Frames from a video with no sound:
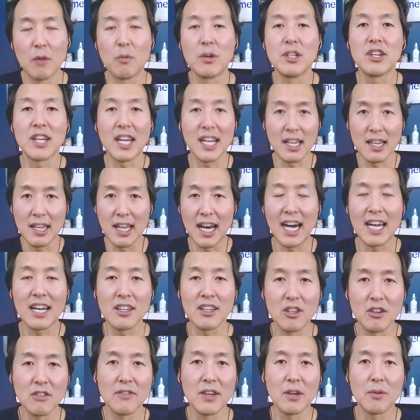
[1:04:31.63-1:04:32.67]
And when you get a lot
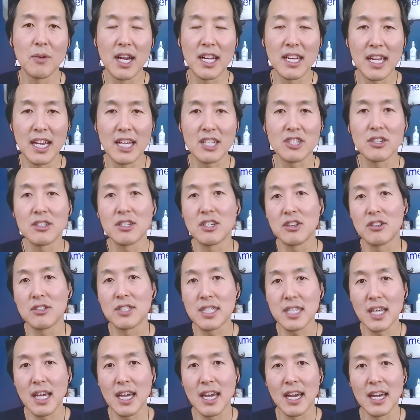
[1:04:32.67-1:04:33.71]
of UV radiation to your
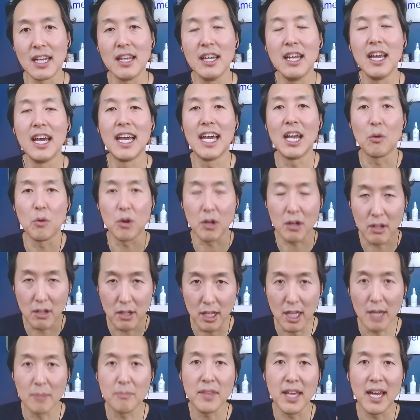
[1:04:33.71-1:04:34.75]
skin, it will
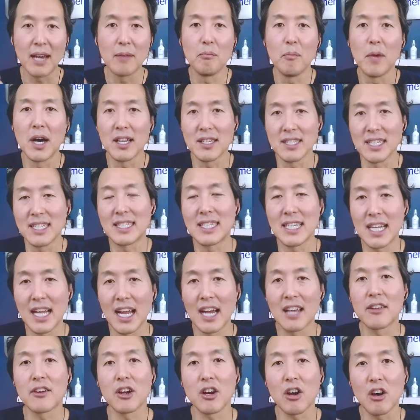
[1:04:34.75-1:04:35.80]
clump that melanin
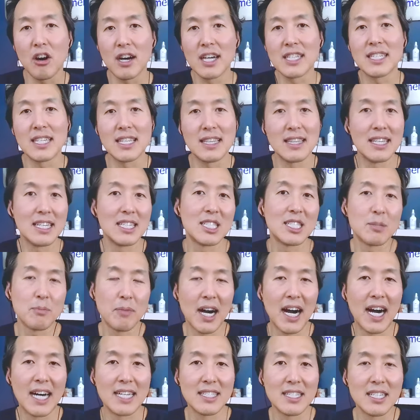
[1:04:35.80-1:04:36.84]
together, causing these
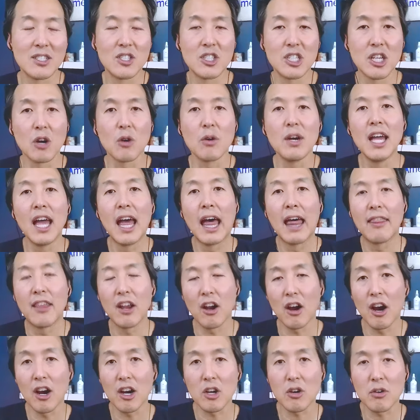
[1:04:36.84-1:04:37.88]
spots. And so
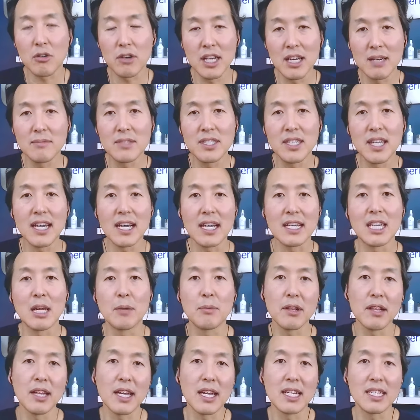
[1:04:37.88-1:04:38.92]
there are creams that
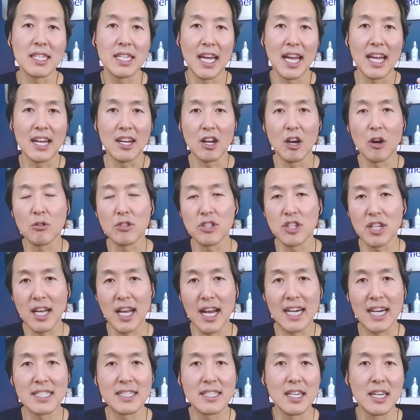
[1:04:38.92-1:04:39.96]
typically contain
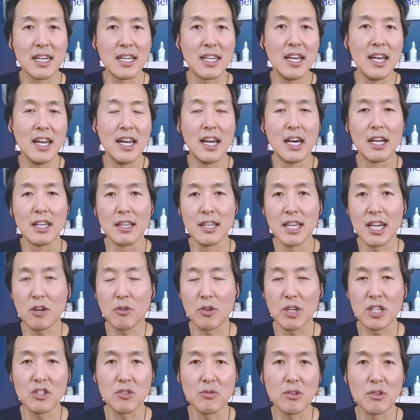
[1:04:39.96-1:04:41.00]
kojic acid,
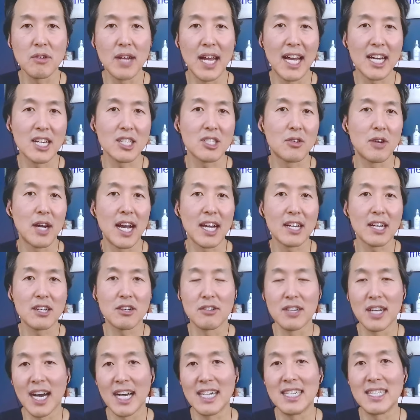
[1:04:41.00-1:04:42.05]
licorice root
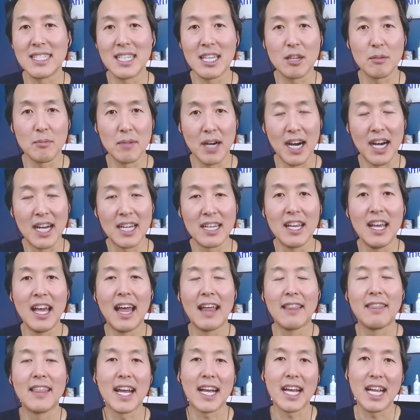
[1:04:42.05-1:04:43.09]
extract, or niacinamide
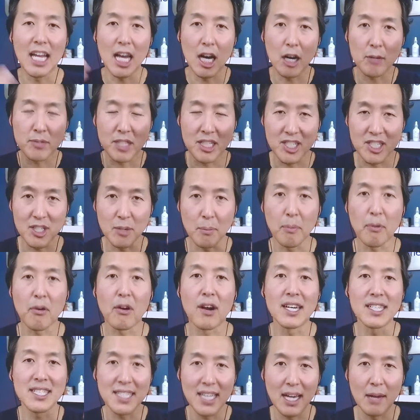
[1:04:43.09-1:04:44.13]
that can help to
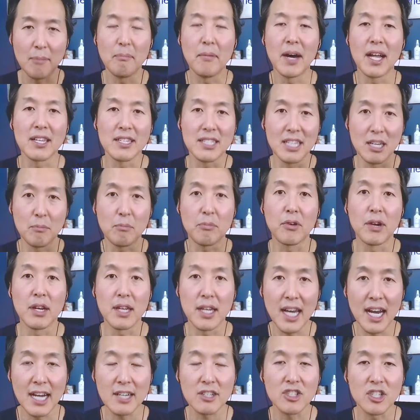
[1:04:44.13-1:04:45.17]
suppress that melanin
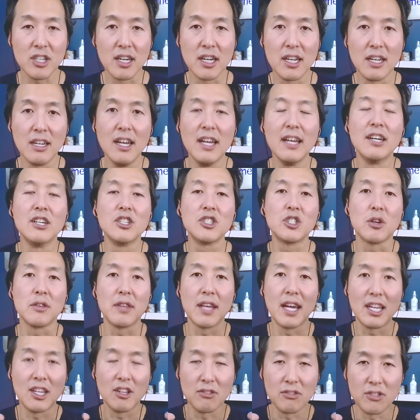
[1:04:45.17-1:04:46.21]
production so
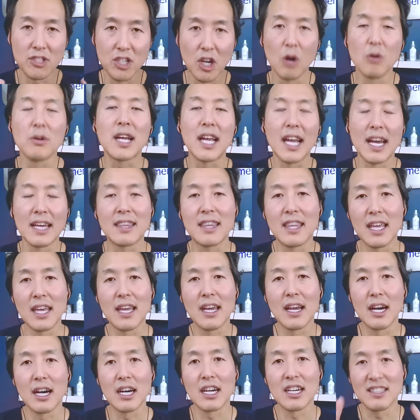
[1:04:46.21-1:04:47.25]
that you don't get
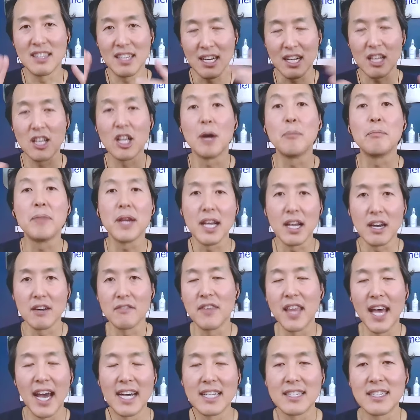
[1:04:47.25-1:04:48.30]
the uh, the clumping
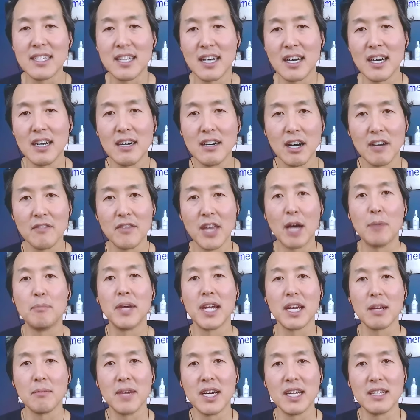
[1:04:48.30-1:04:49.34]
of that uh, of that
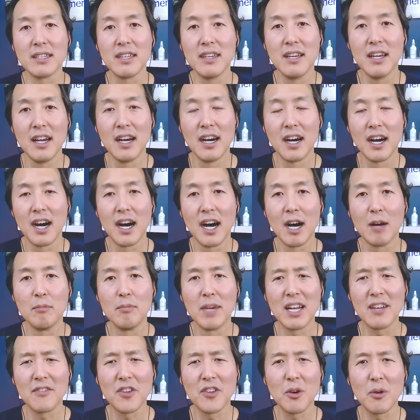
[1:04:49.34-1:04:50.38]
pigment.
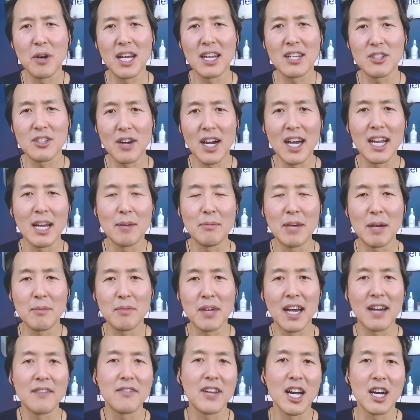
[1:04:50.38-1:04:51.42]
Um, and if you want to try it, I'm
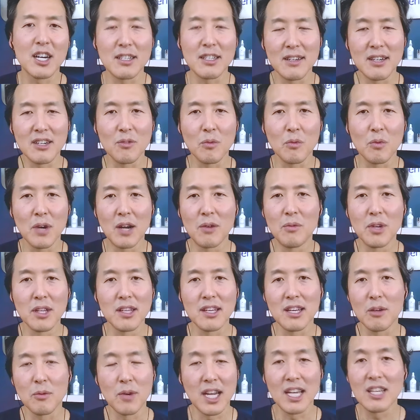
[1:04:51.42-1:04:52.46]
happy. I've got a, a,
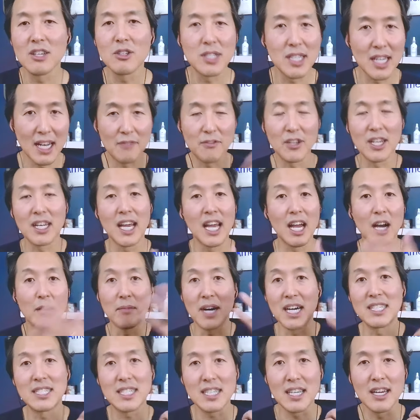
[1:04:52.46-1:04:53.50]
really good one. I use it every day on
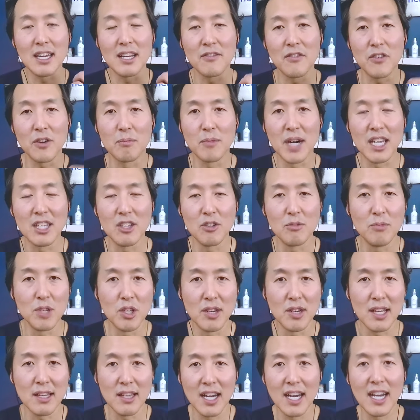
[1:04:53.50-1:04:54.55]
my skin from my Youn
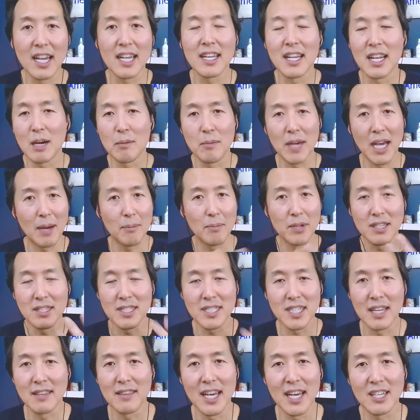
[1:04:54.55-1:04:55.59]
Beauty line, and I'm happy to
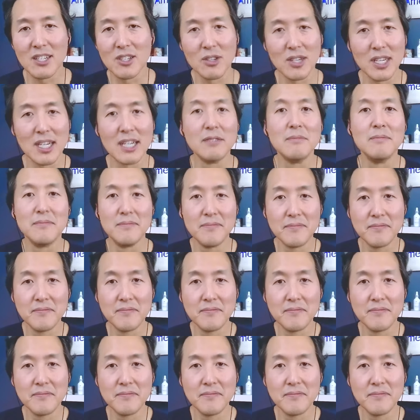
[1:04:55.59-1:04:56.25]
send that to you.